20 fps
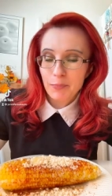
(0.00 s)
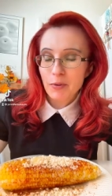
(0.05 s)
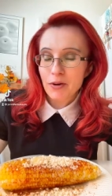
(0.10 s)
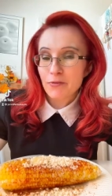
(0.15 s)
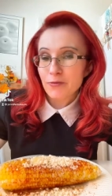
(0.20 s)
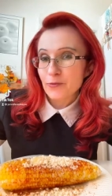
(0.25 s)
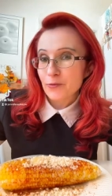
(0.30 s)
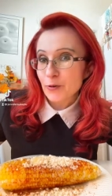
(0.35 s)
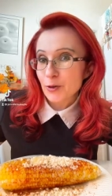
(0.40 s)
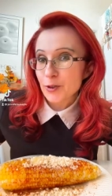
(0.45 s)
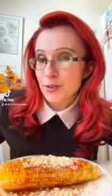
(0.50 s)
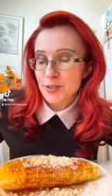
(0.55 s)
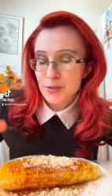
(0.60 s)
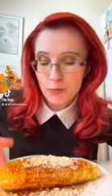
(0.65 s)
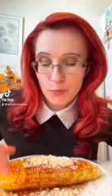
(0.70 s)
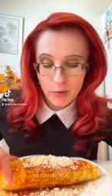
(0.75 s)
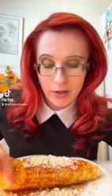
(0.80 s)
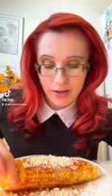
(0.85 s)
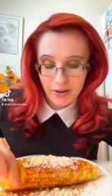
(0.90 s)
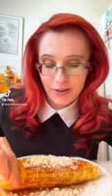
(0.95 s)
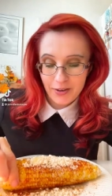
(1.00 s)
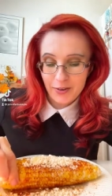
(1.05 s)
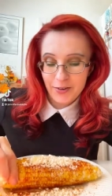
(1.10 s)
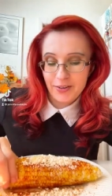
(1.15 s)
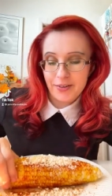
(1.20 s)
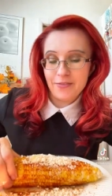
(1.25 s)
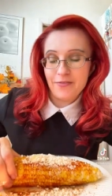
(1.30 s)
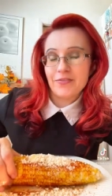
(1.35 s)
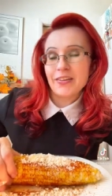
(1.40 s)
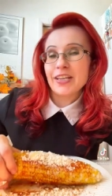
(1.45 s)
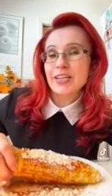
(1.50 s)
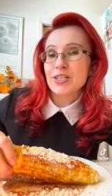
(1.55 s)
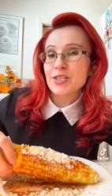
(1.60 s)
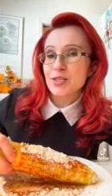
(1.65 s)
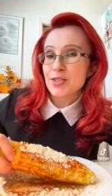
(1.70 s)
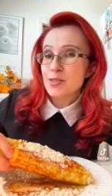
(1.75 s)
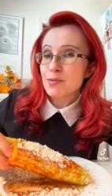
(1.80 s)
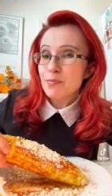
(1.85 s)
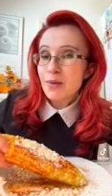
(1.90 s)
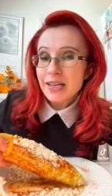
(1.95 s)
but first we are gonna finish
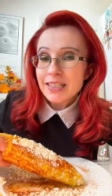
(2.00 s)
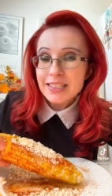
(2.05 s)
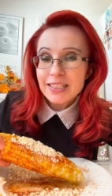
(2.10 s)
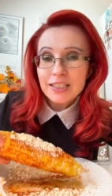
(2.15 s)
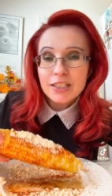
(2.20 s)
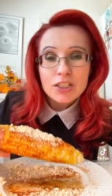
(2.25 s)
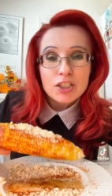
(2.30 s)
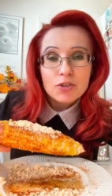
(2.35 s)
this Mexican